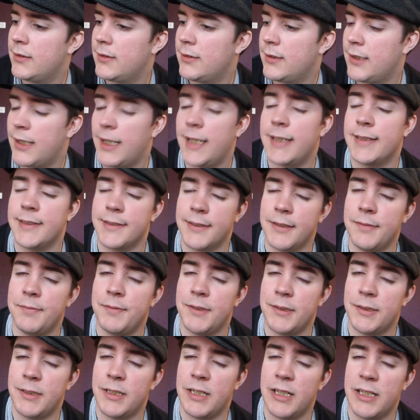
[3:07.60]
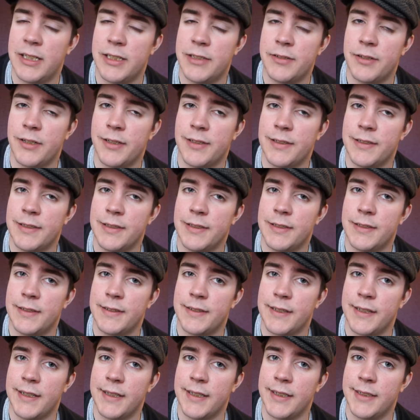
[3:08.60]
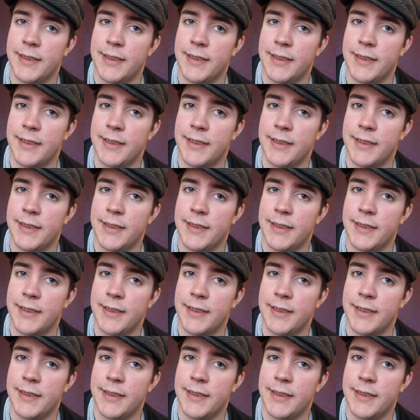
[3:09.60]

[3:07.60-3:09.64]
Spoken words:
I had something interesting to say.